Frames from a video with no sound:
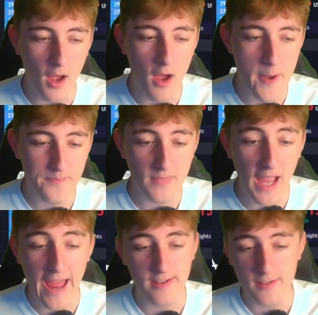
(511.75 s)

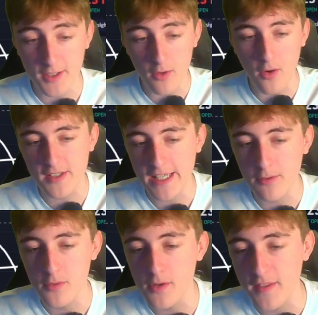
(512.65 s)
And obviously
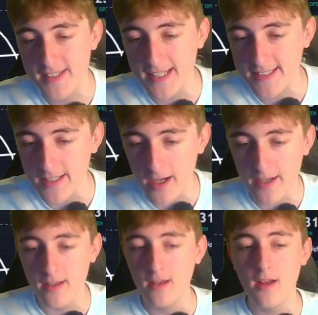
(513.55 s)
here we were at the 60
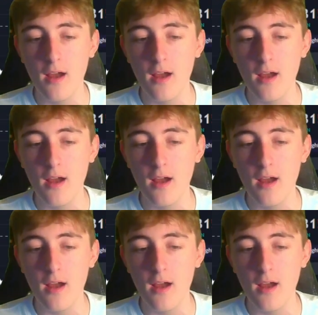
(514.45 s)
line